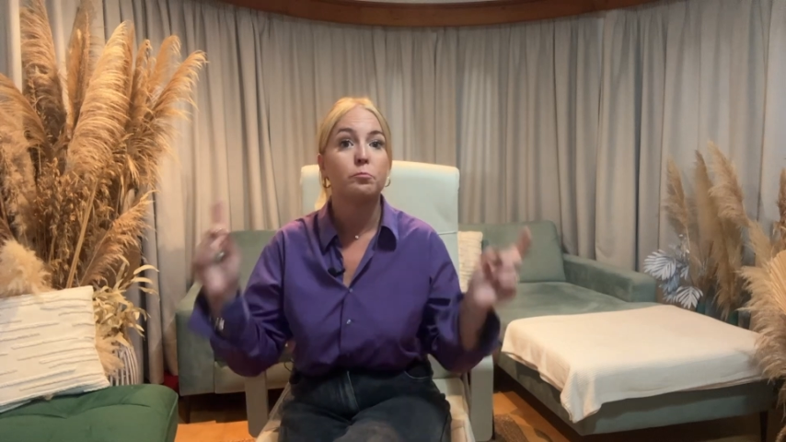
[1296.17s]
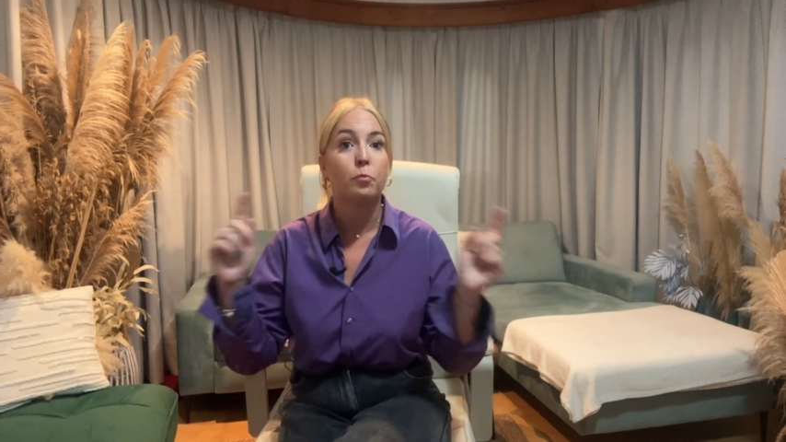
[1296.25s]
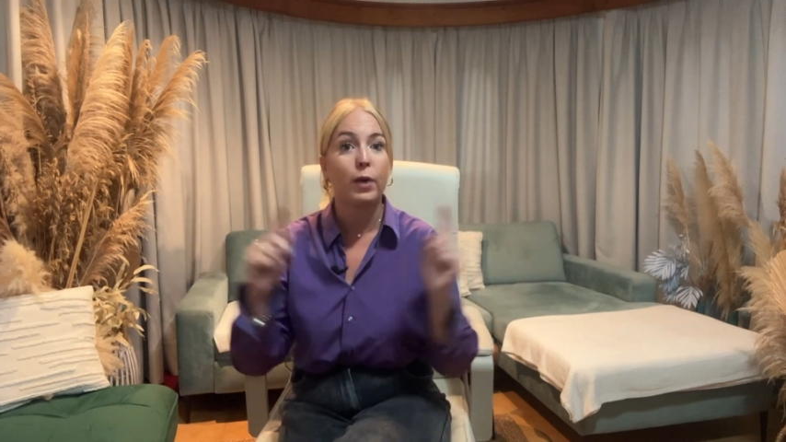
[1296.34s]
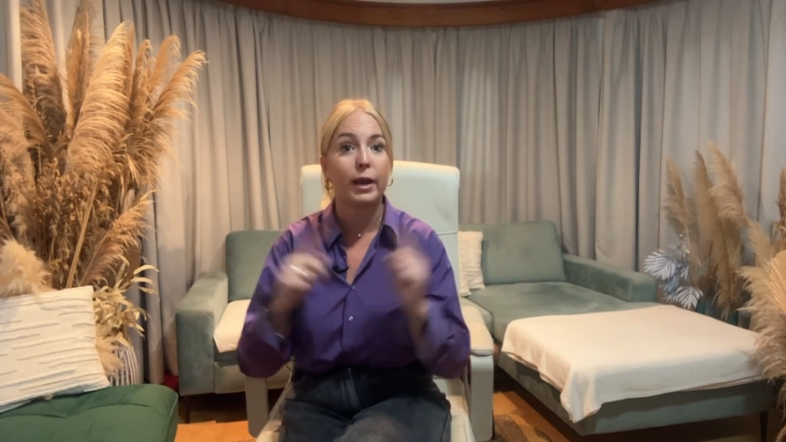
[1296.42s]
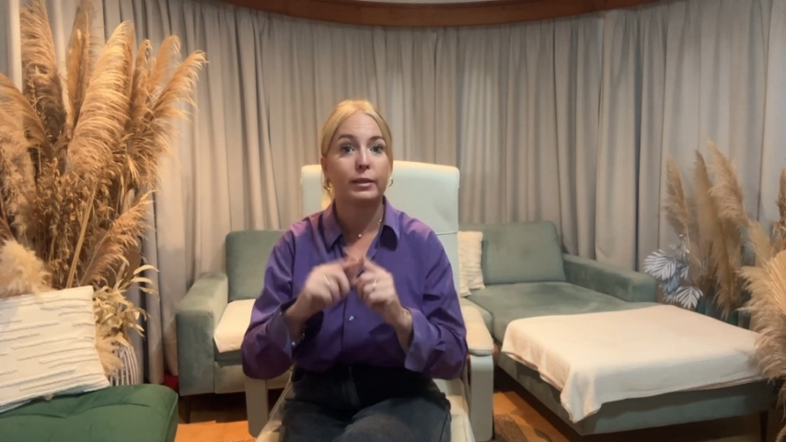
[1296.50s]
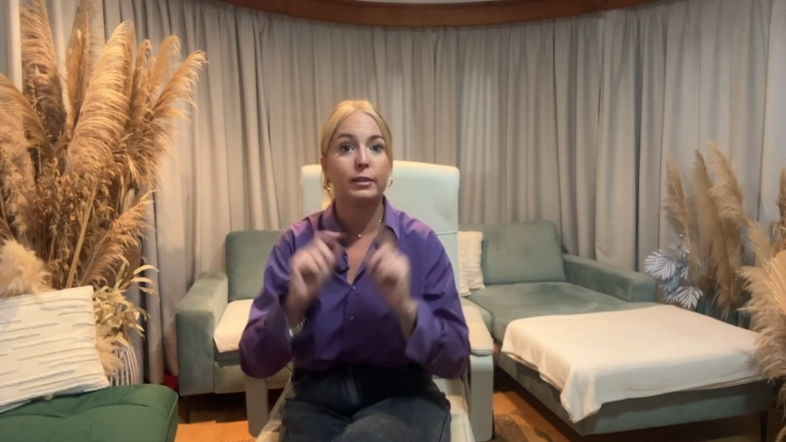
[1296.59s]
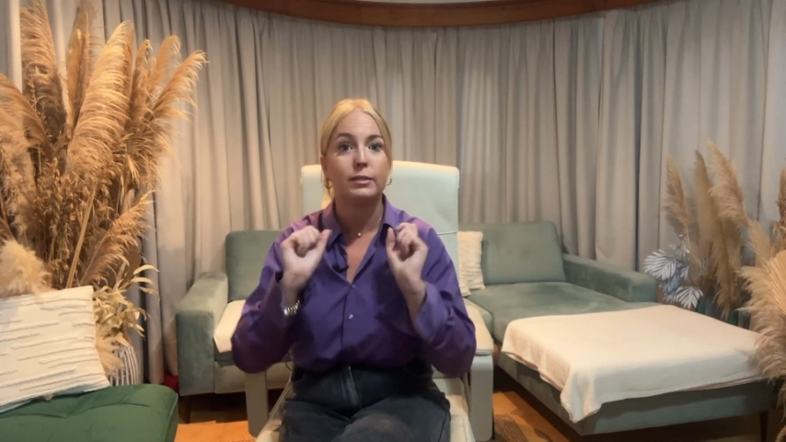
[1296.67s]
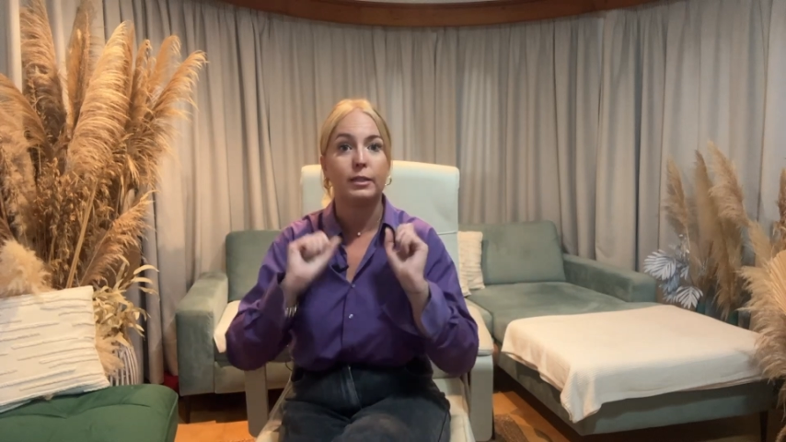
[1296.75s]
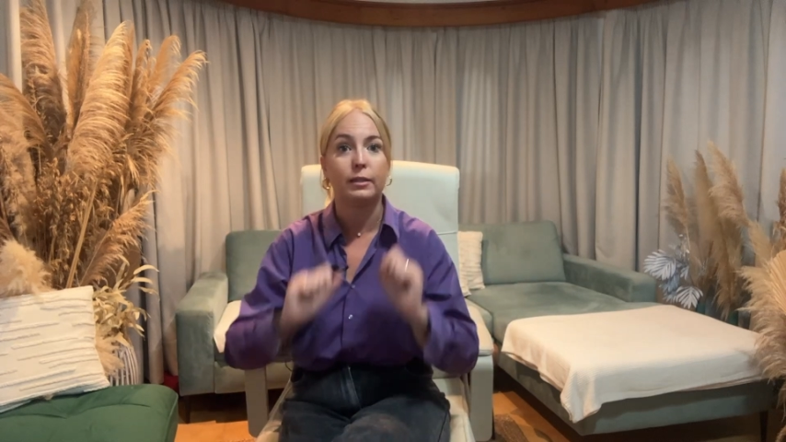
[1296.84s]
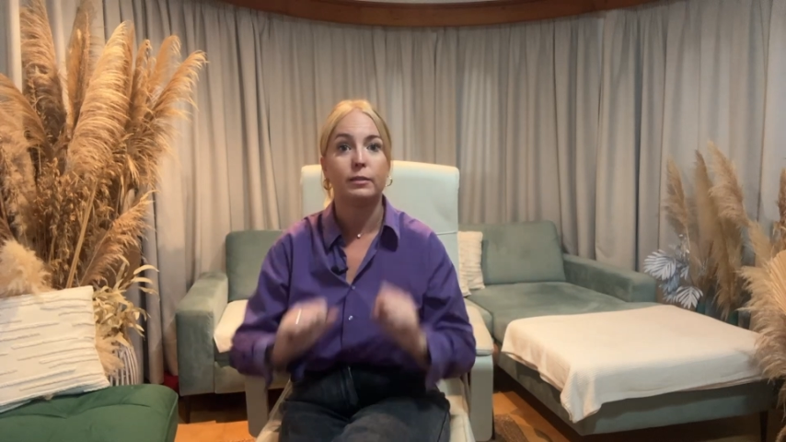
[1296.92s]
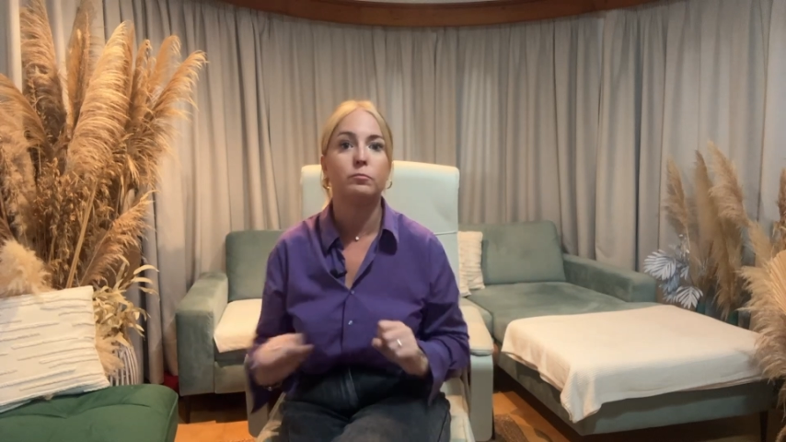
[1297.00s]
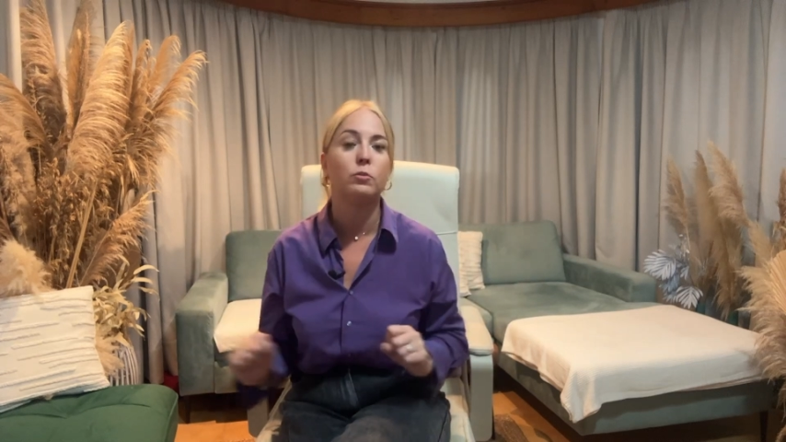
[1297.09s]
Practice
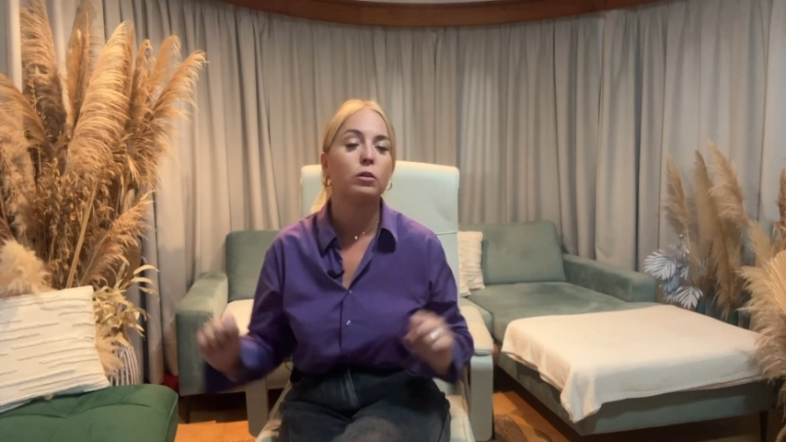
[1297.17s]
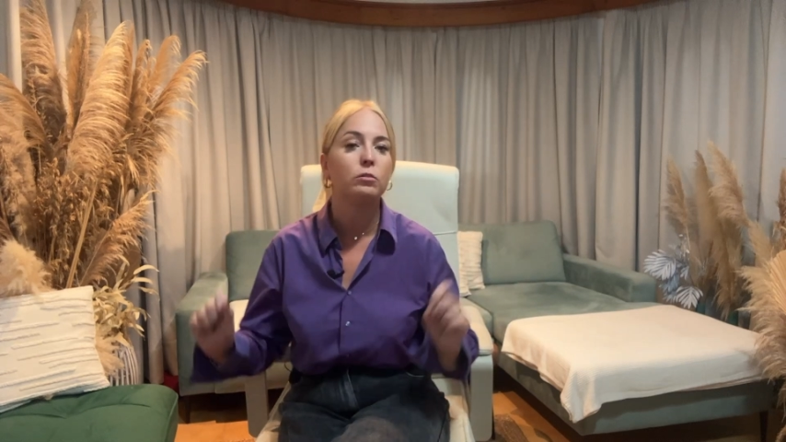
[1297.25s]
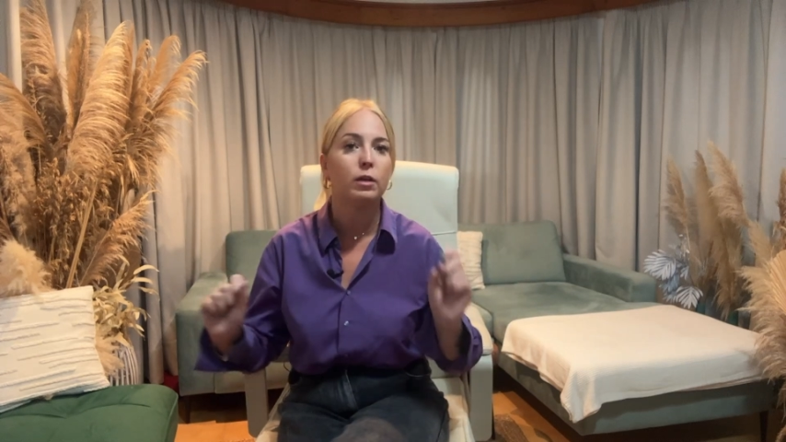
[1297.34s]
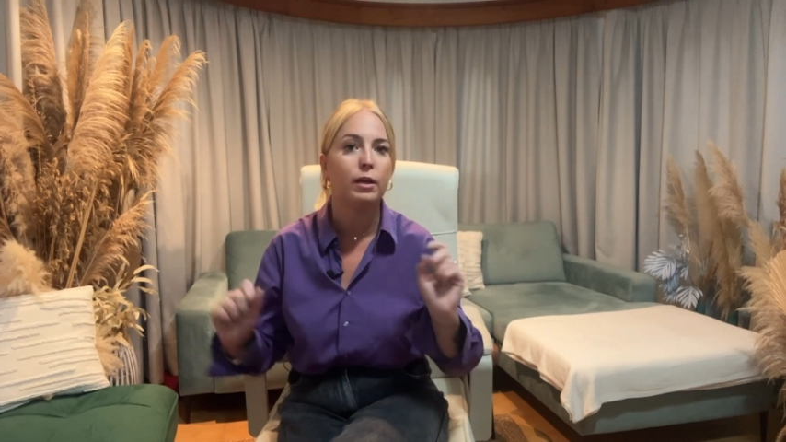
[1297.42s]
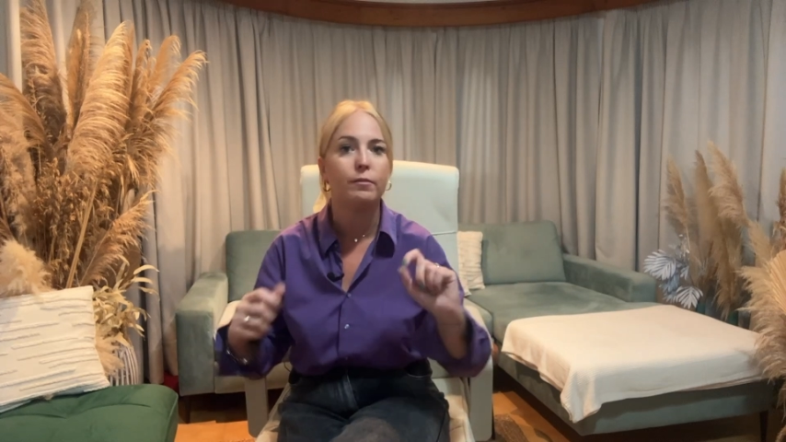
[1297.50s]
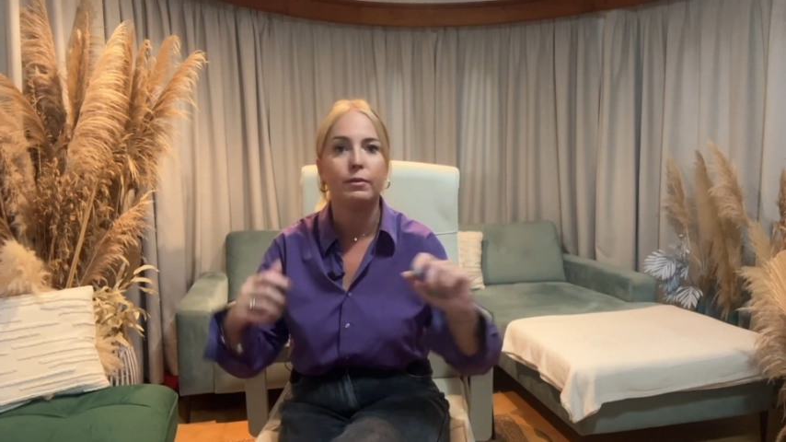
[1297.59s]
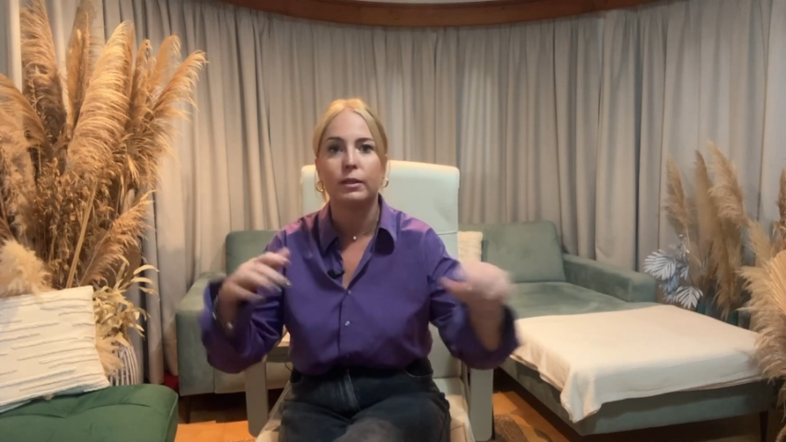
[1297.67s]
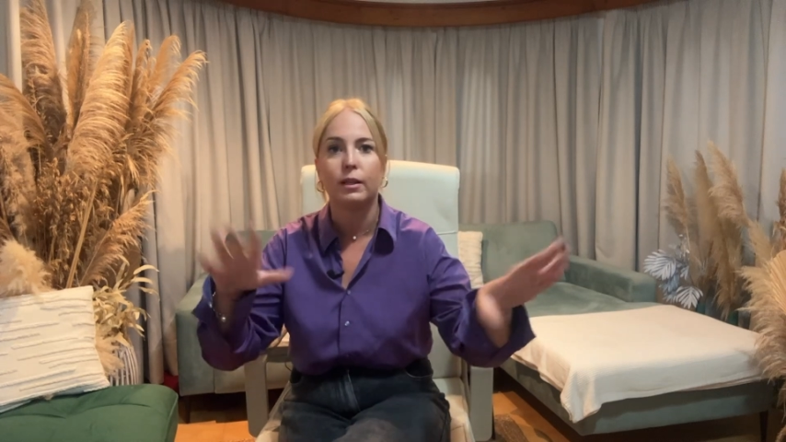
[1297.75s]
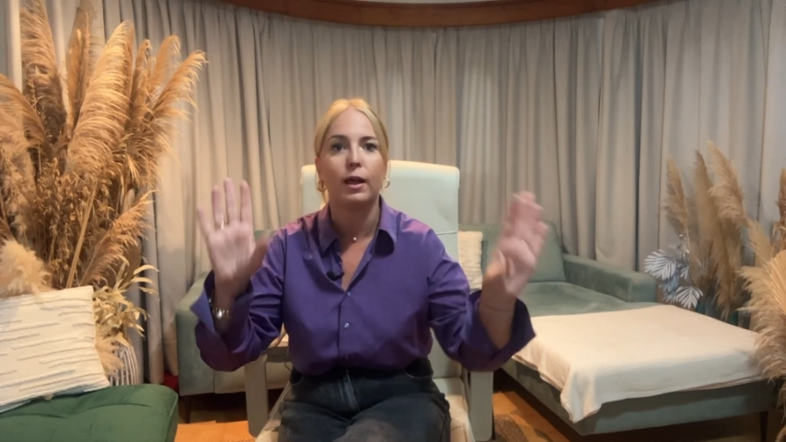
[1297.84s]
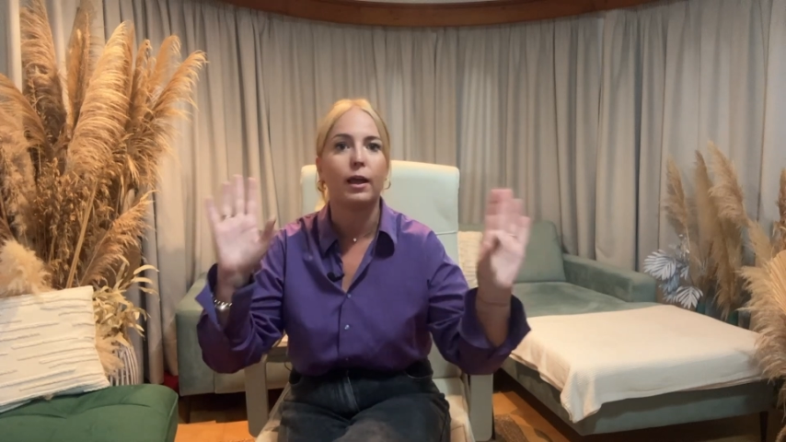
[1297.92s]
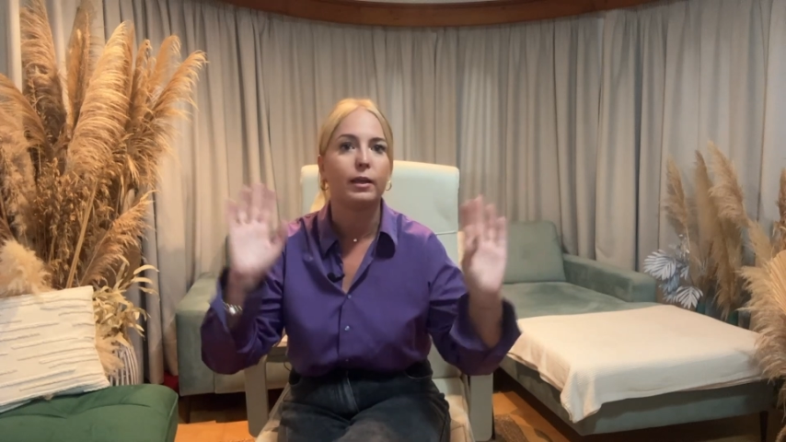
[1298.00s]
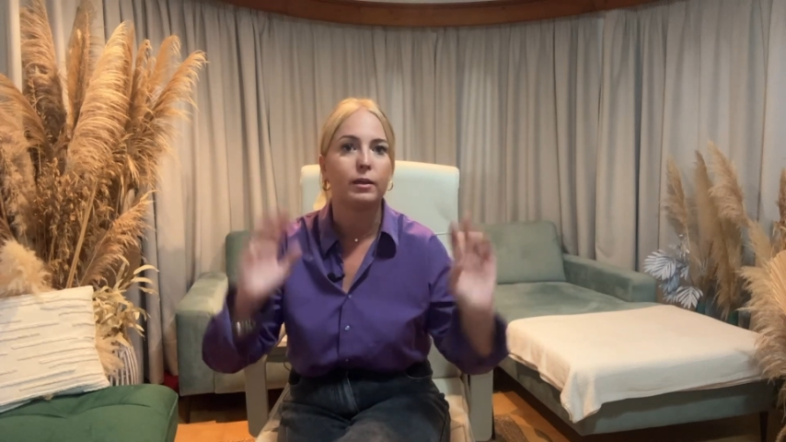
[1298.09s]
it. Don't leave it
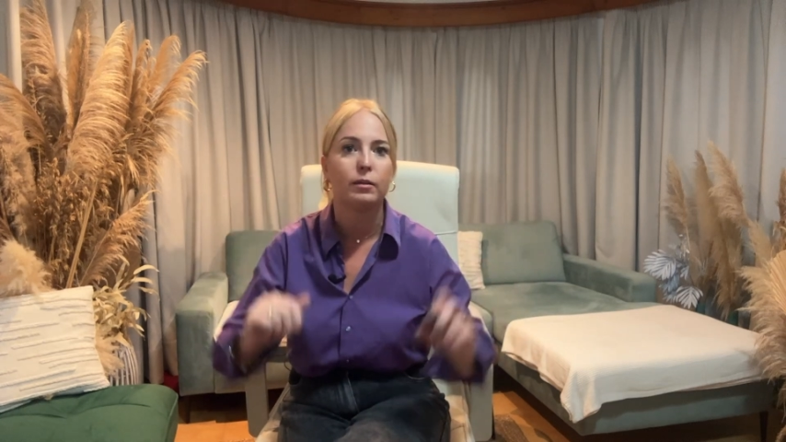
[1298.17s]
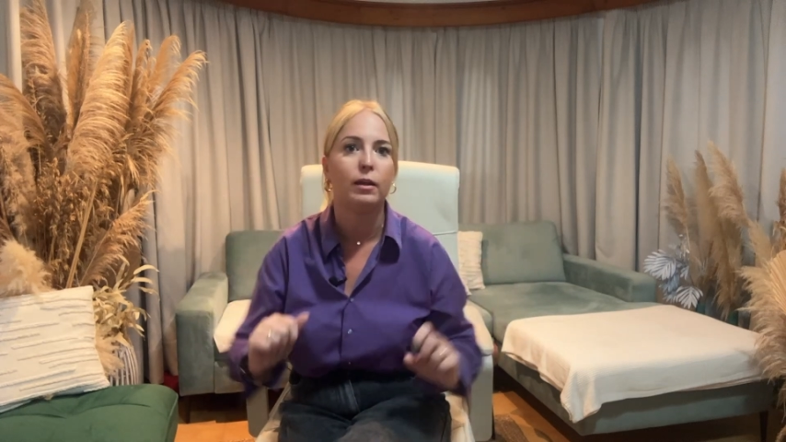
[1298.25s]
like,